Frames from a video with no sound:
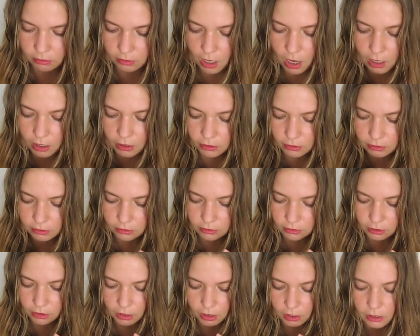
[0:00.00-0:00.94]
Ah,
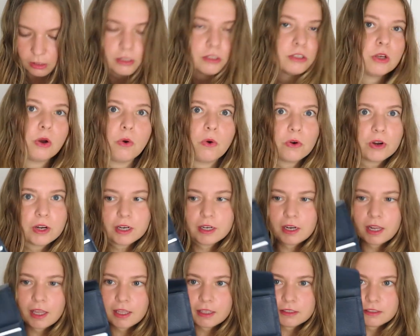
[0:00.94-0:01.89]
so
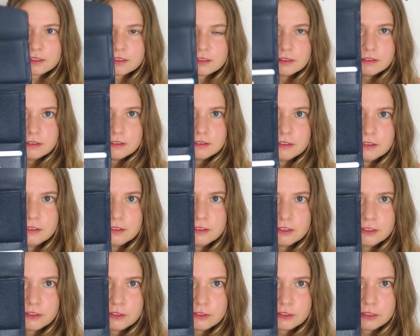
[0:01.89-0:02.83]
organized.
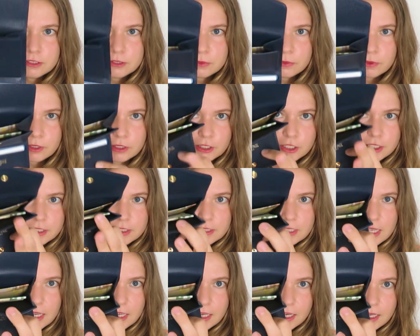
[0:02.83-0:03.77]
This is what it looks
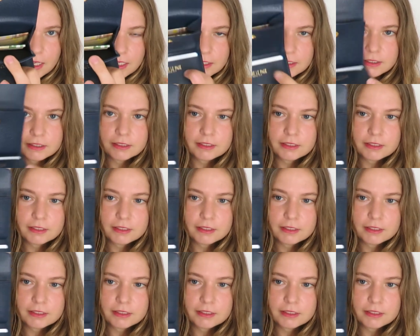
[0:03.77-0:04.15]
like.